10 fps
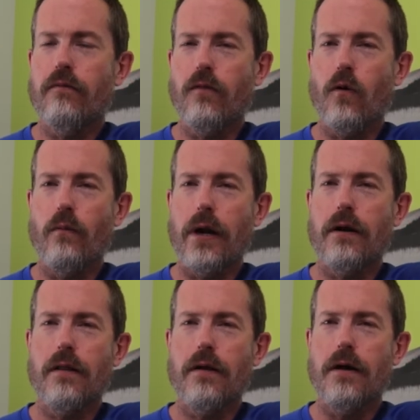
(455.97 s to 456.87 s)
full
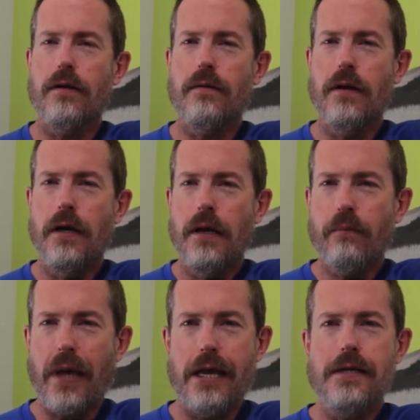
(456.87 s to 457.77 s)
marathon
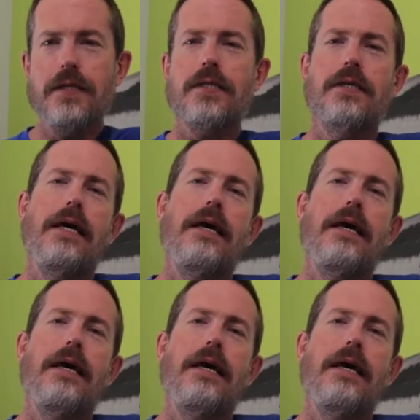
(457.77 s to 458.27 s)
pace,